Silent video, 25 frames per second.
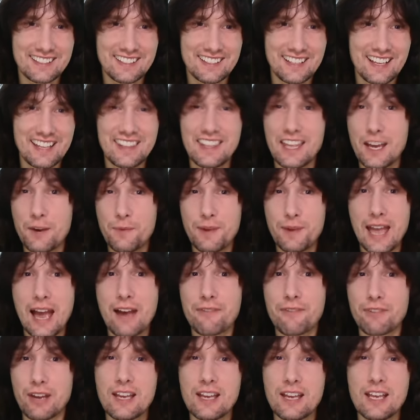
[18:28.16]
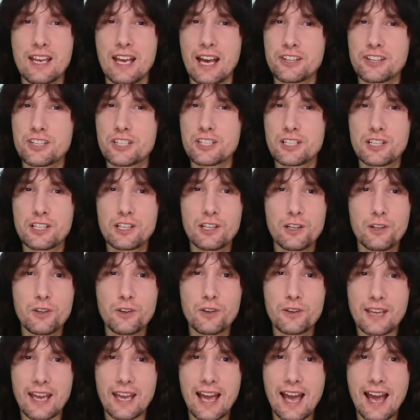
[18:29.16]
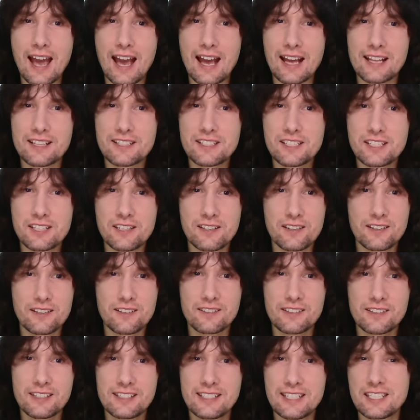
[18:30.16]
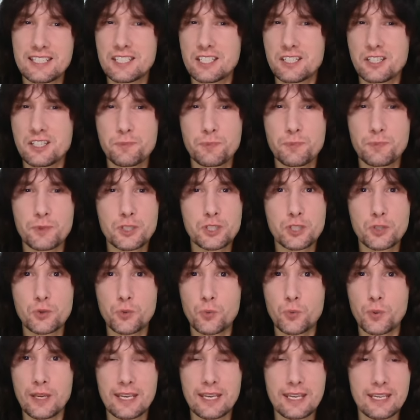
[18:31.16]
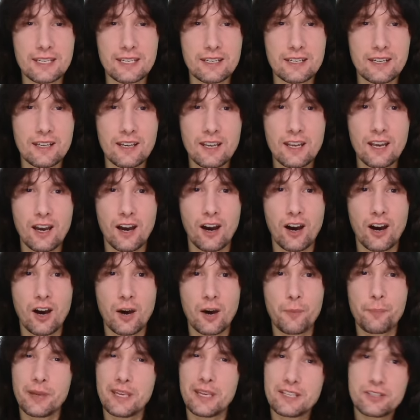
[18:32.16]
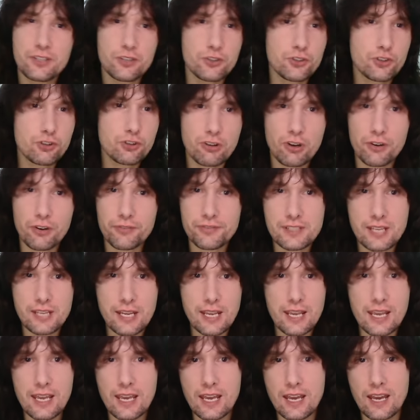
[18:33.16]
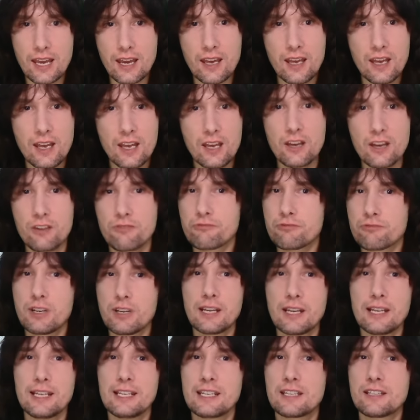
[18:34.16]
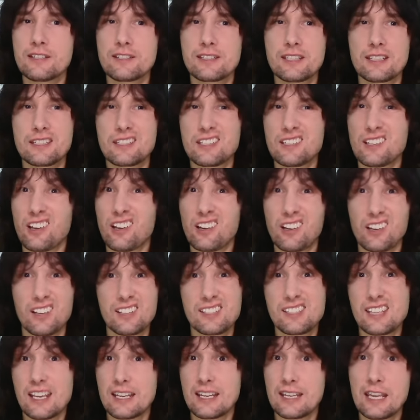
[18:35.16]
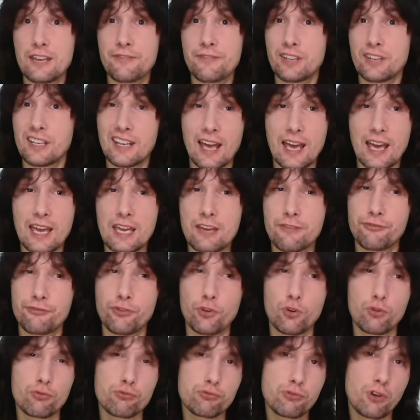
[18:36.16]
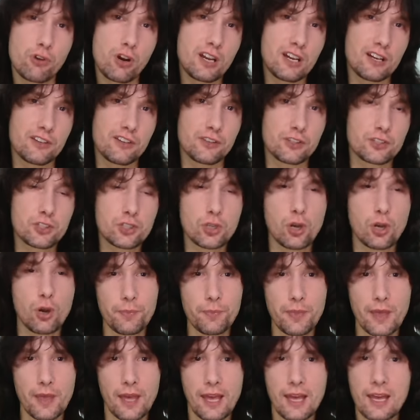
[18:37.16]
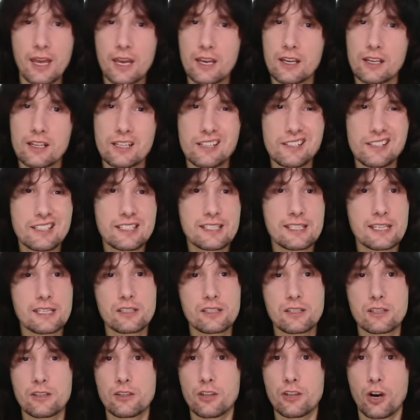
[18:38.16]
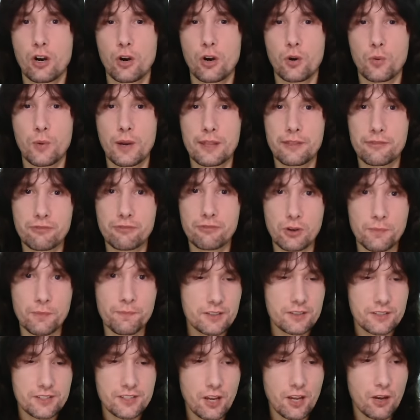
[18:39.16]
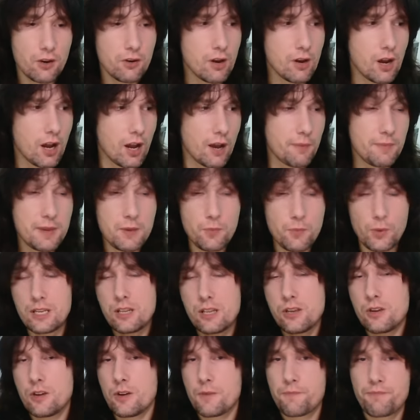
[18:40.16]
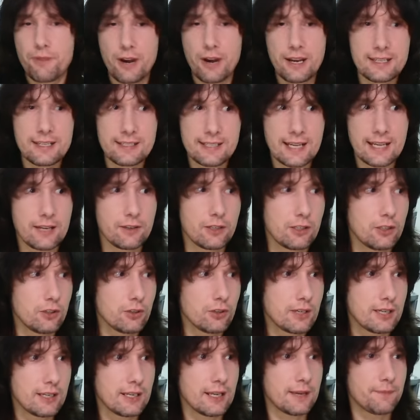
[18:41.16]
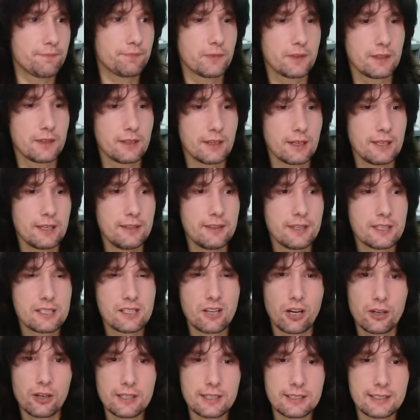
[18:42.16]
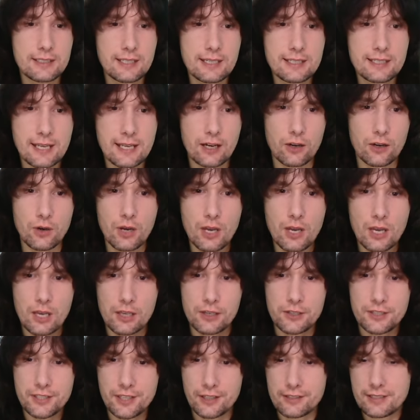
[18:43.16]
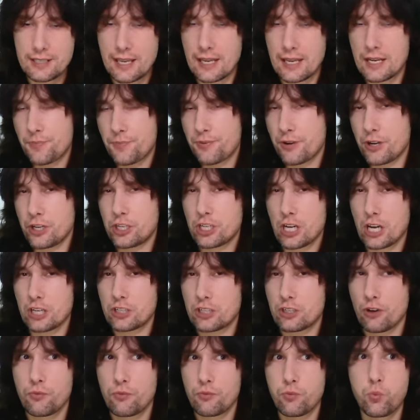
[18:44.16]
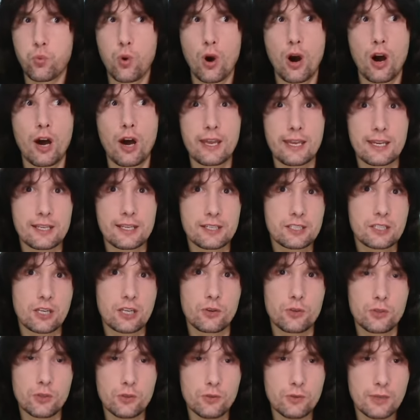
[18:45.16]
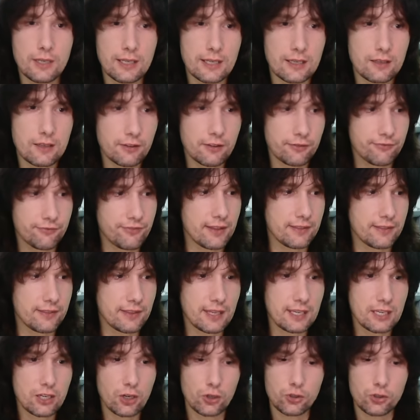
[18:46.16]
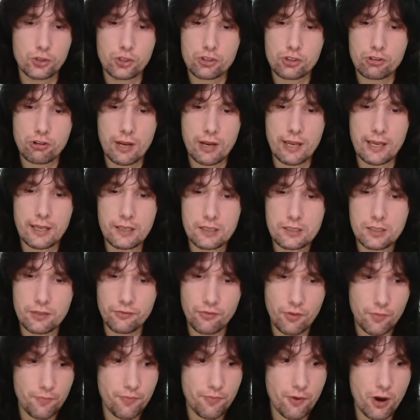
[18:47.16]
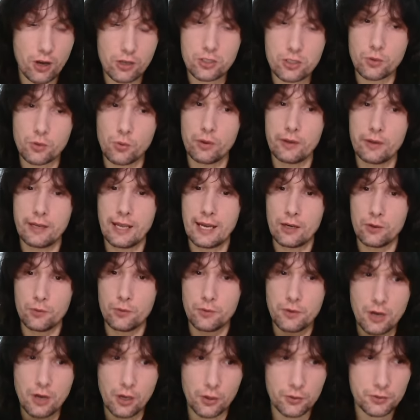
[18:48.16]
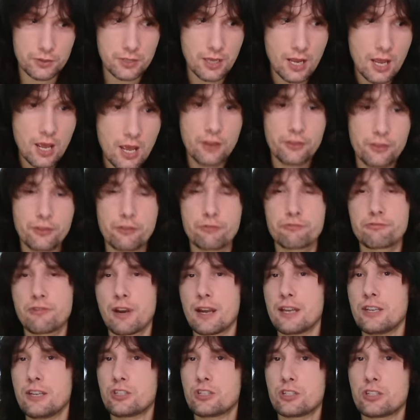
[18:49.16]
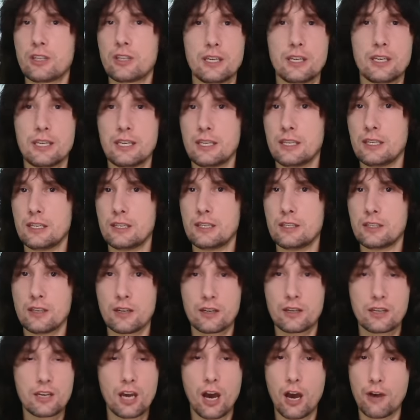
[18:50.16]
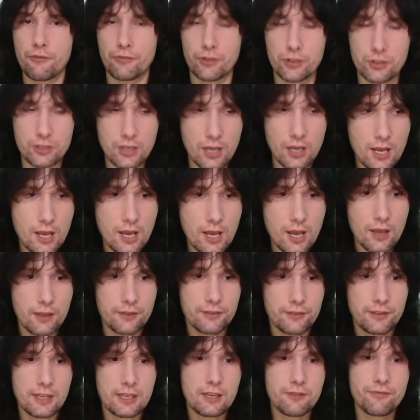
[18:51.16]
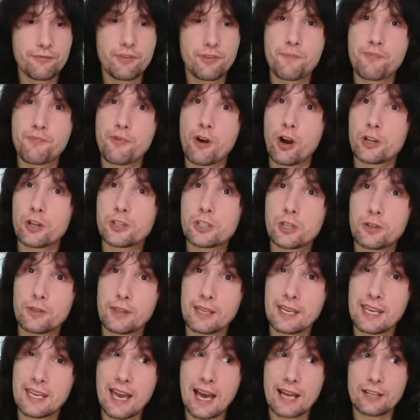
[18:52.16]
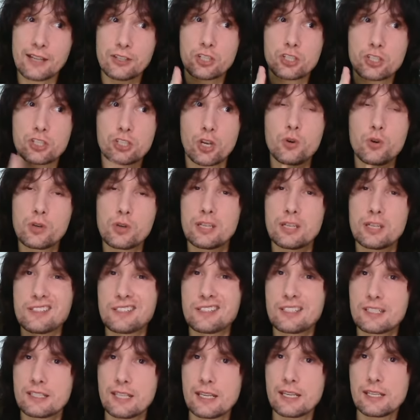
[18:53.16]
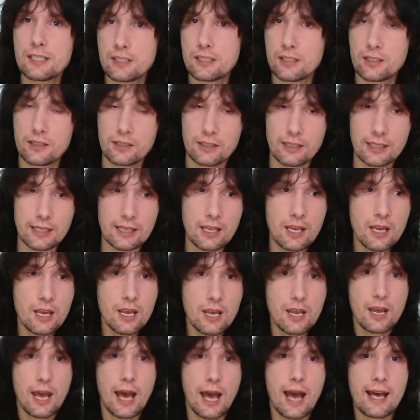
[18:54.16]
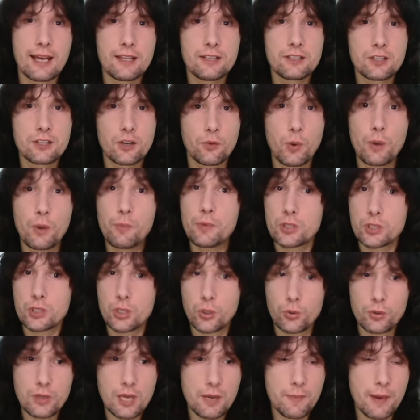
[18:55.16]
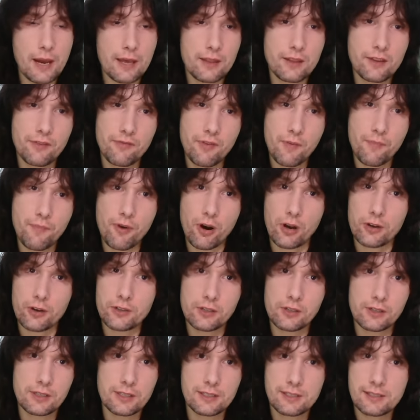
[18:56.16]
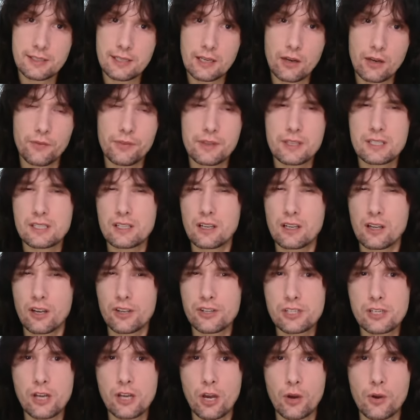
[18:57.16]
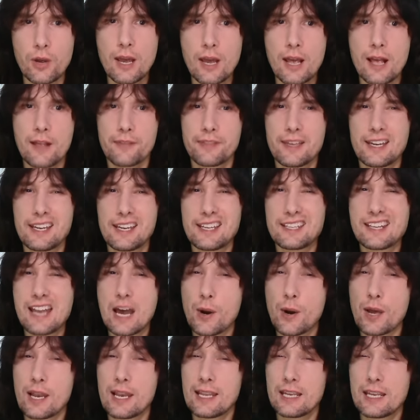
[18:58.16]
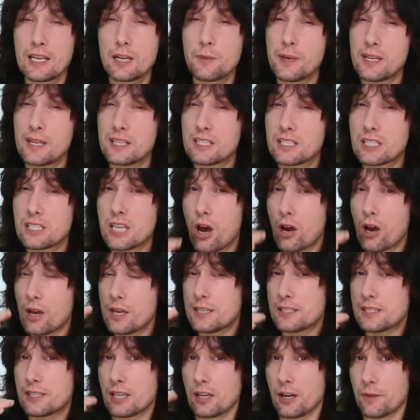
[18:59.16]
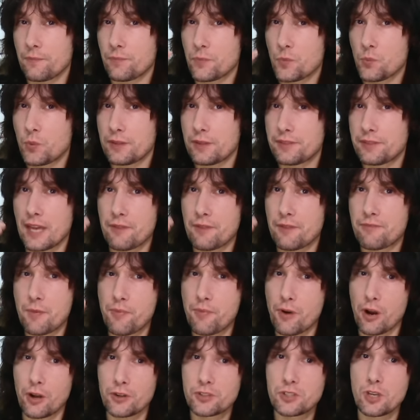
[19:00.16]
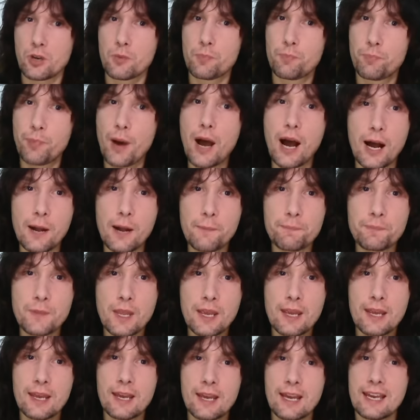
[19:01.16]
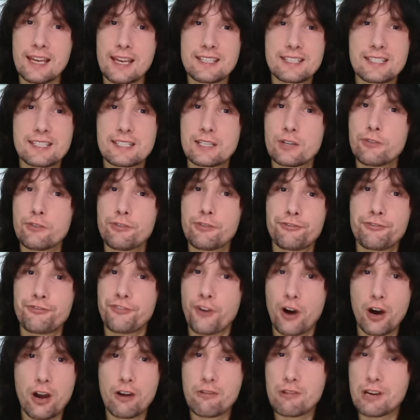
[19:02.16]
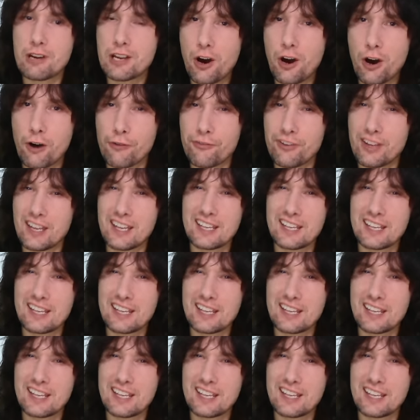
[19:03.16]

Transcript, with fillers: And there we have it. And just look at the distance between our peaks and troughs here. Really consistent. Like I said, even an A4 right at the top there, consistent the whole way through. So, I mean, when you break it down and look at it in this kind of detail, you start to get an appreciation of why it's so unique. The fact that he goes straight into vibrato on held notes. The range that he covered. The vibrato that he had so consistently. And when we're talking about the vibrato, you can see on this last note that he's now a little bit tighter with that vibrato, but it's still firing off at